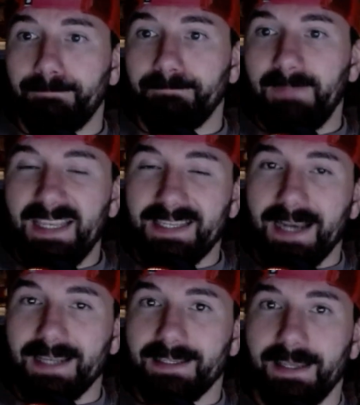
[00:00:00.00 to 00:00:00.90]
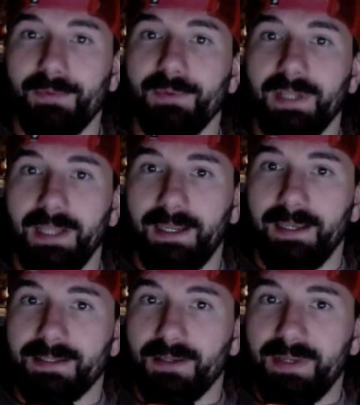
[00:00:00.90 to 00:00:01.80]
Is kind of susceptible to leg
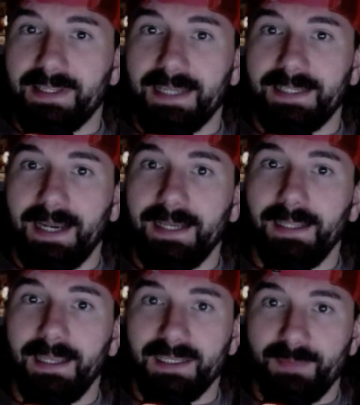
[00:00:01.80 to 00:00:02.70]
kicks though. He's got tiny legs,